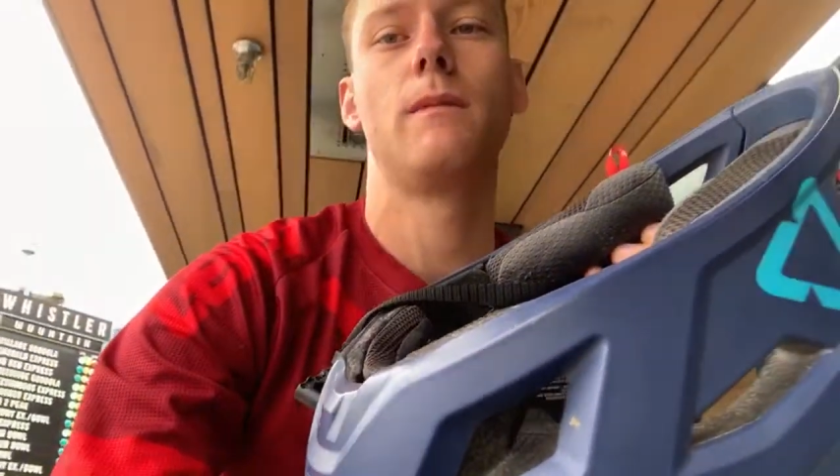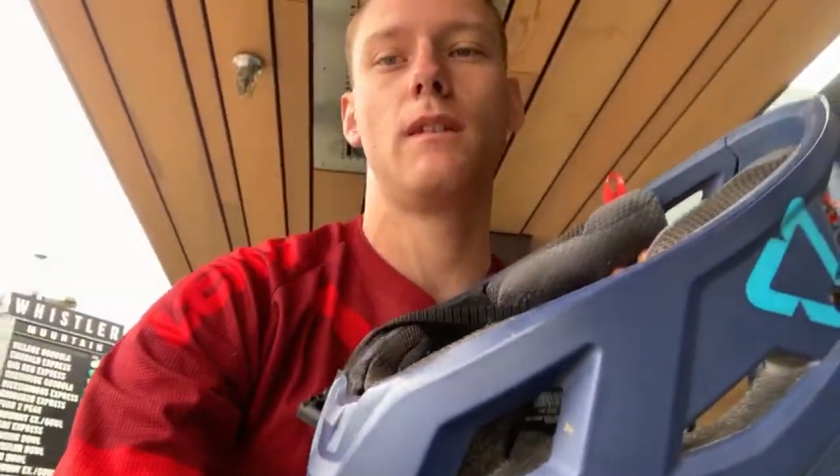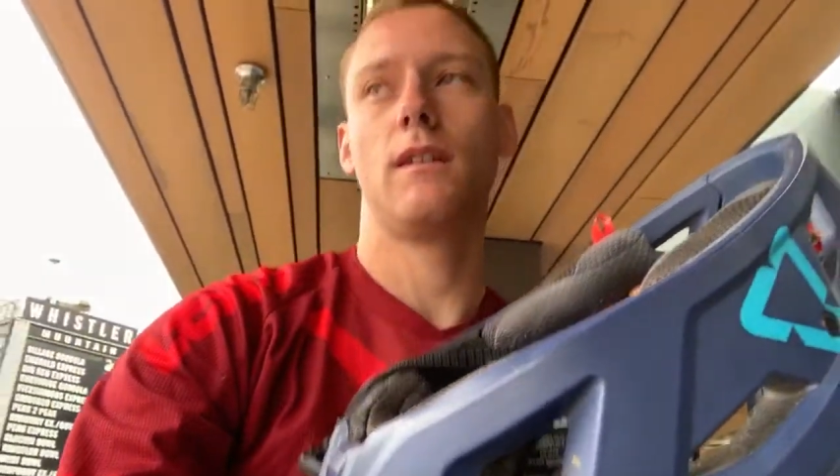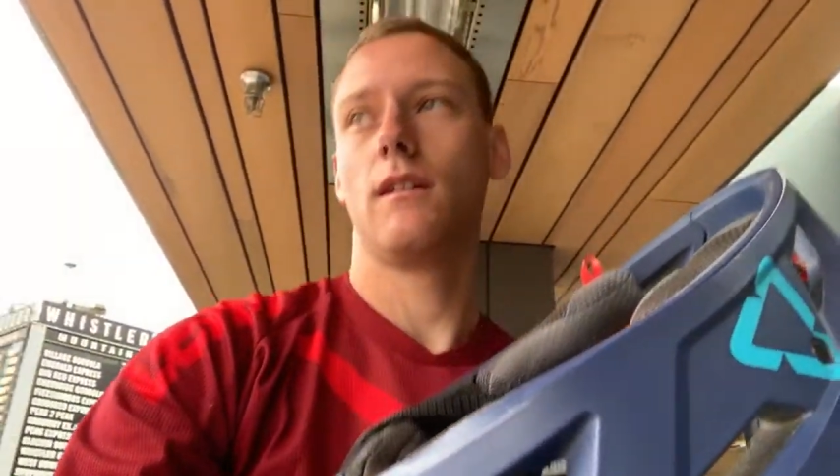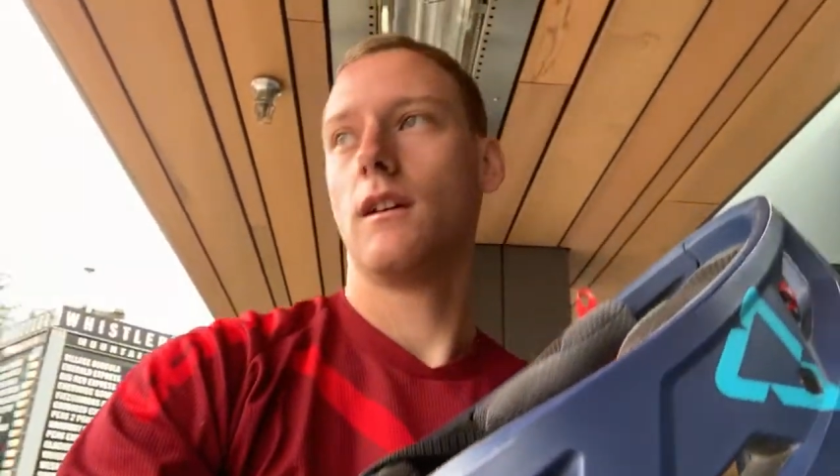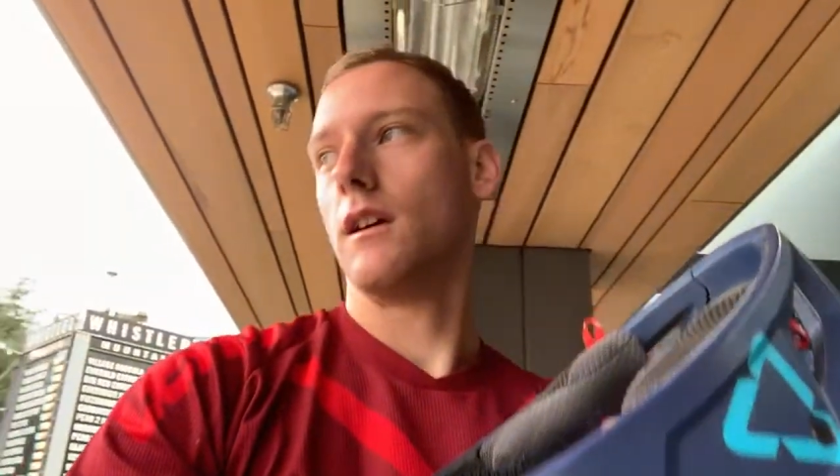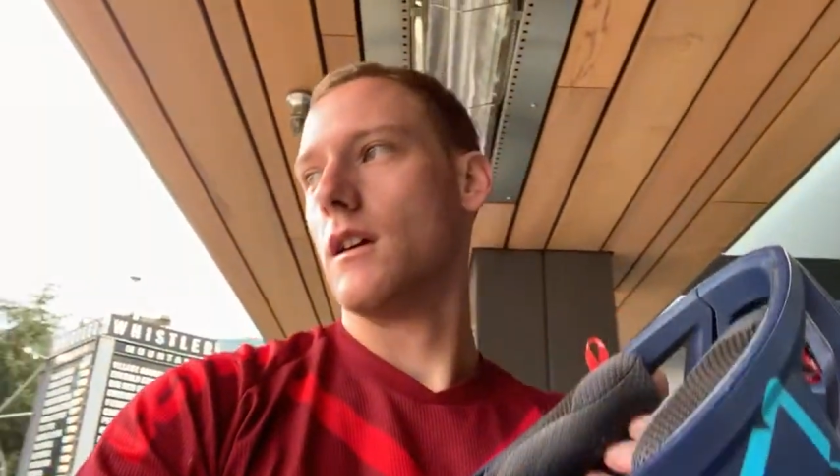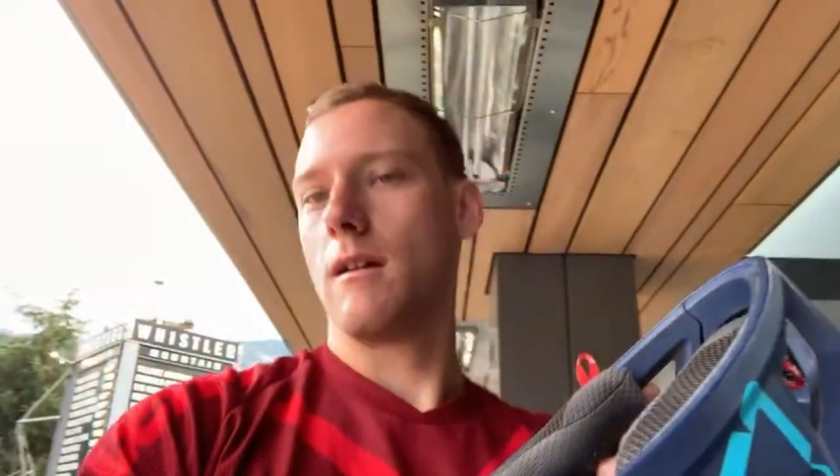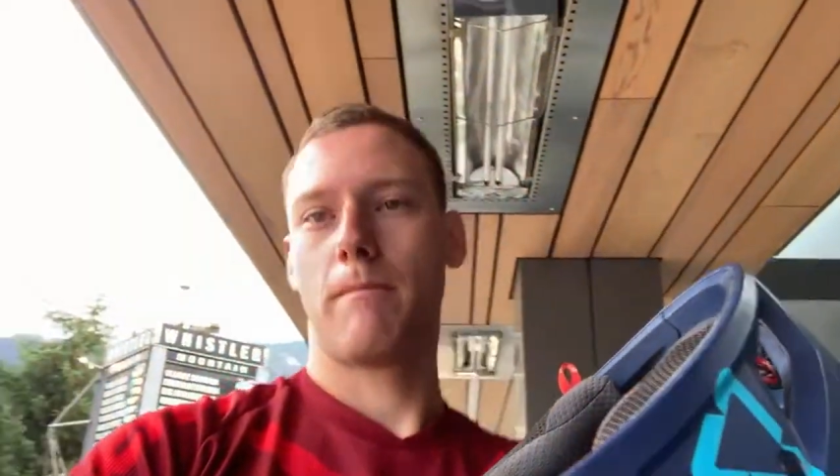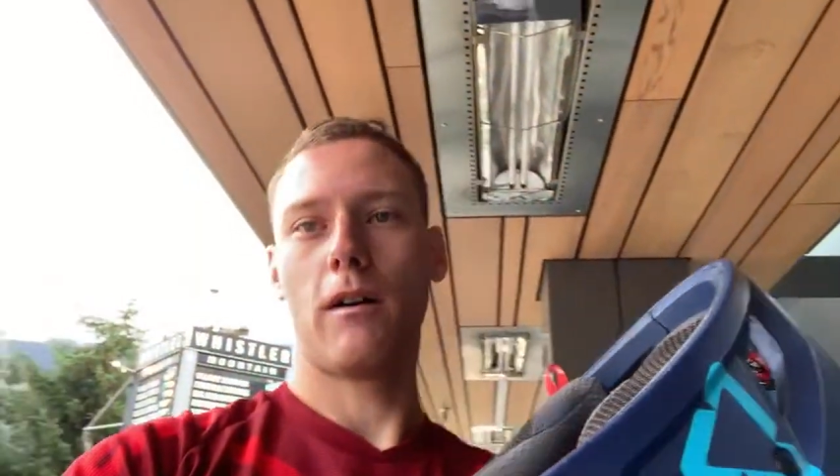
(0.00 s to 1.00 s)
be
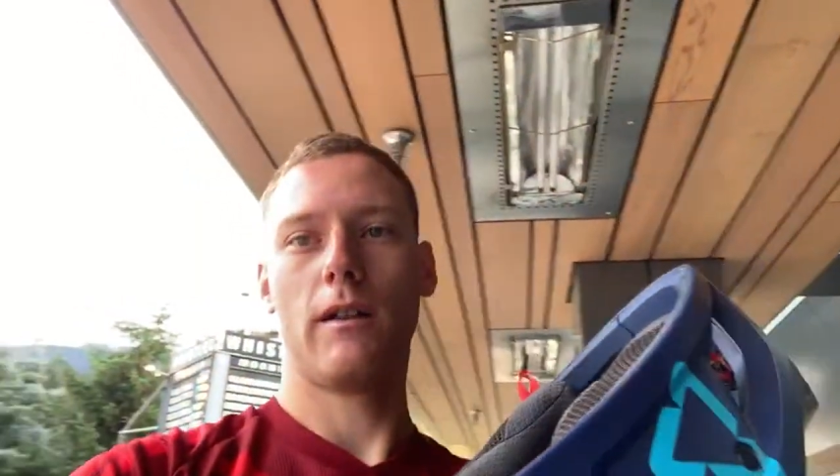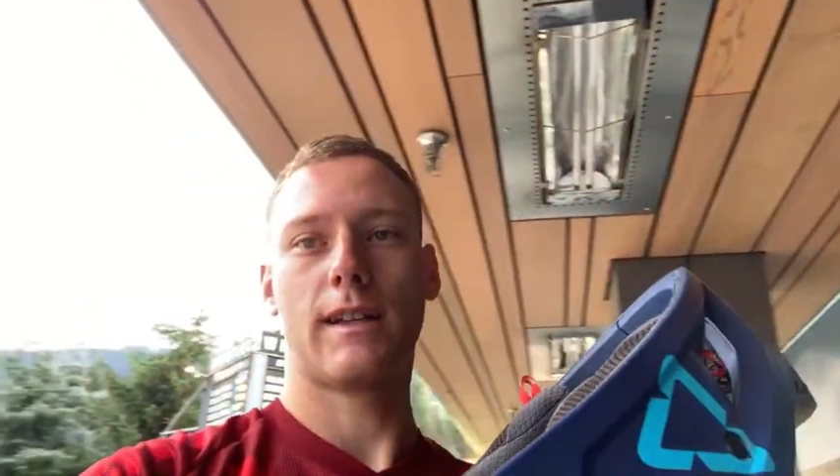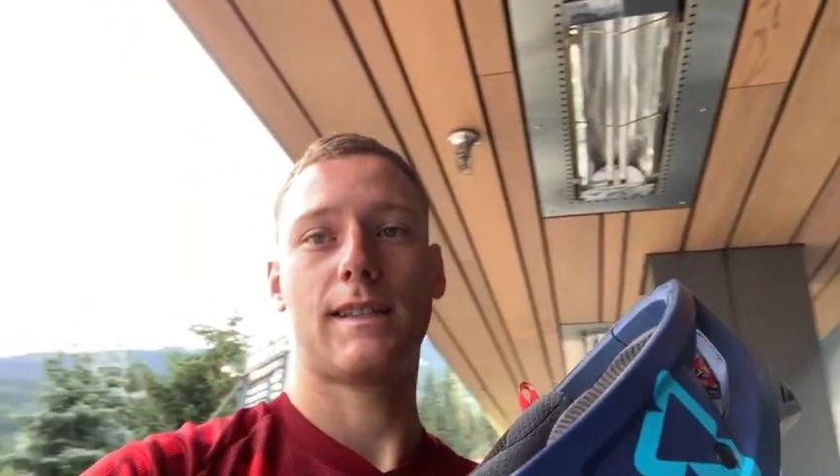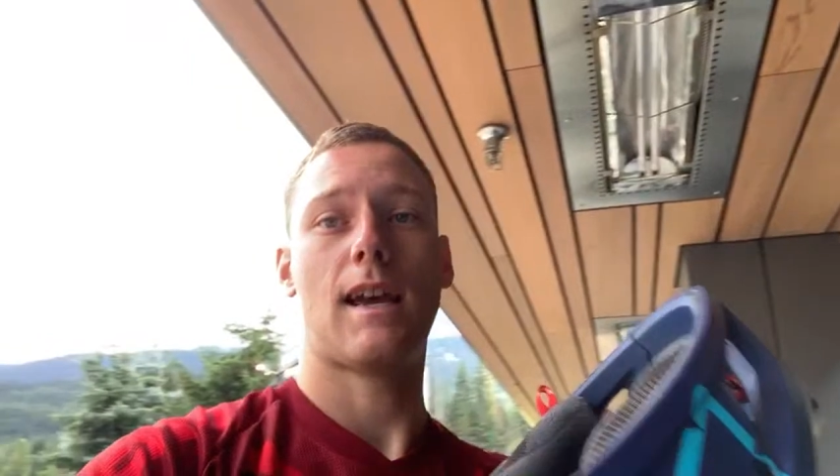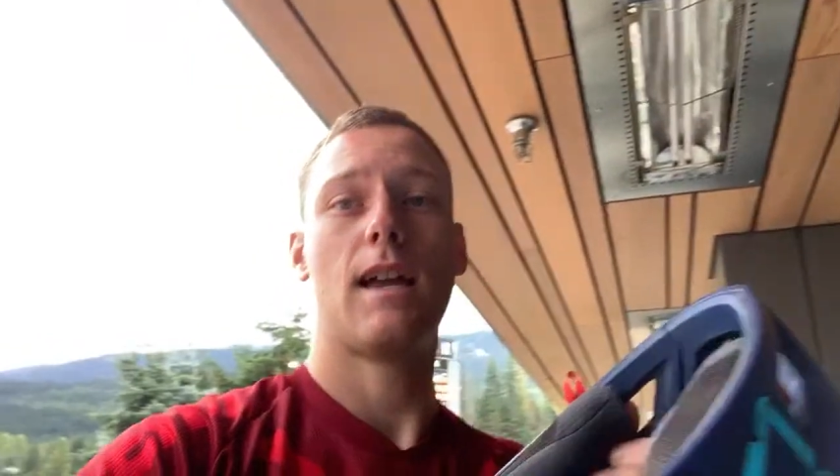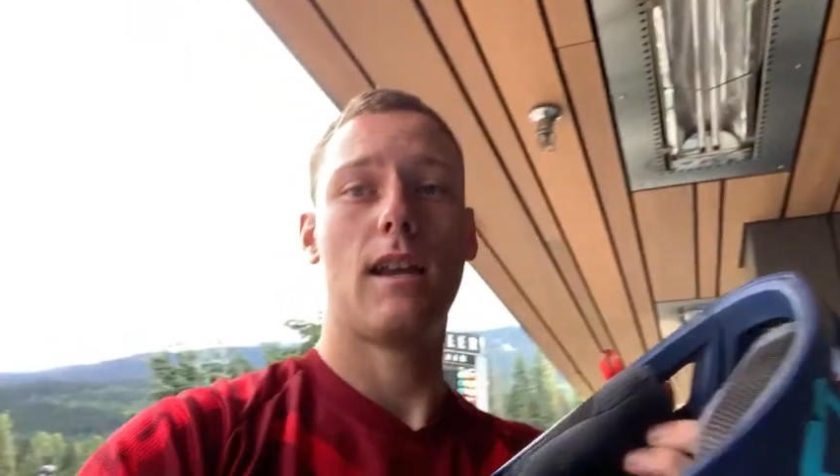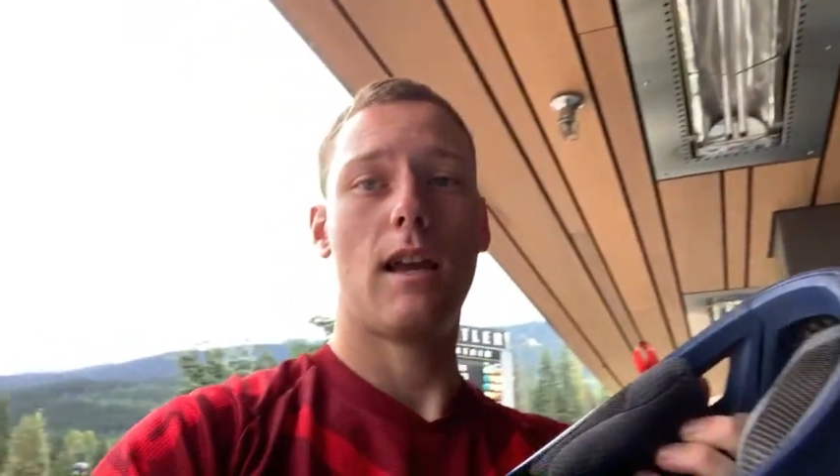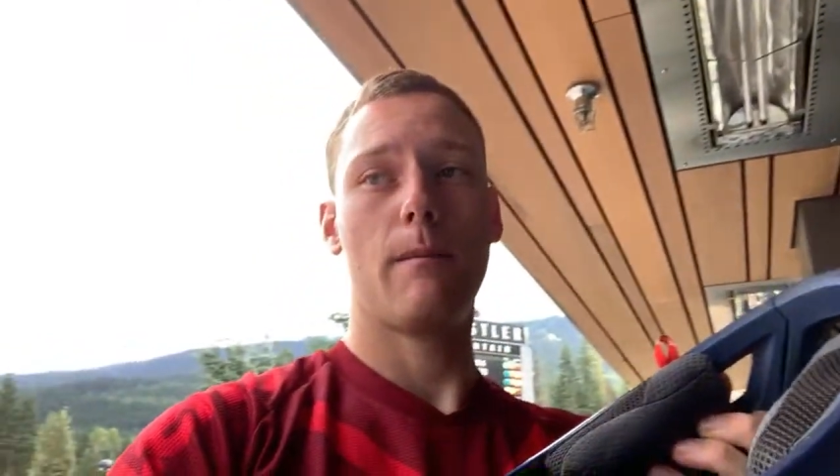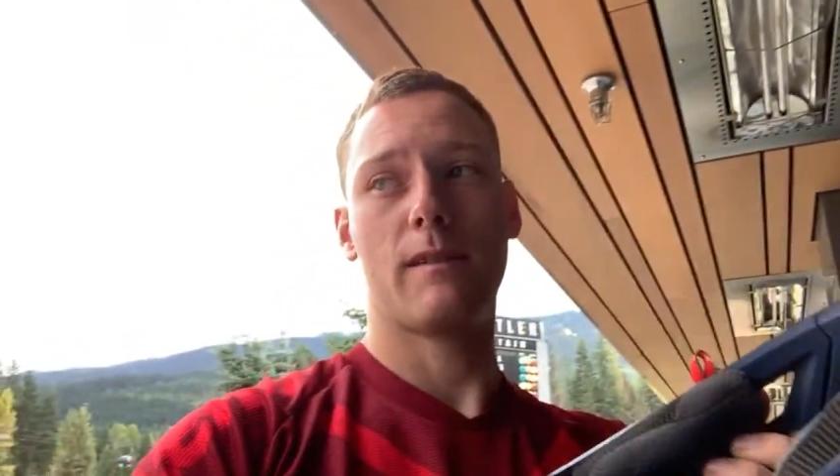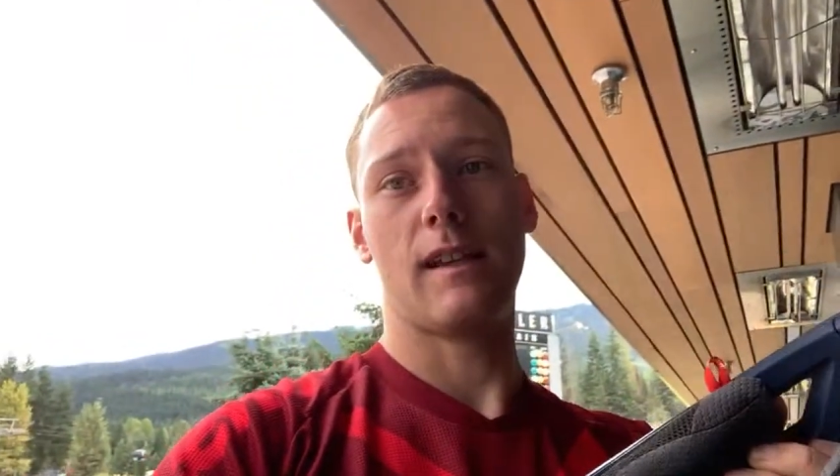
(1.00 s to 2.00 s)
pulling 10 names.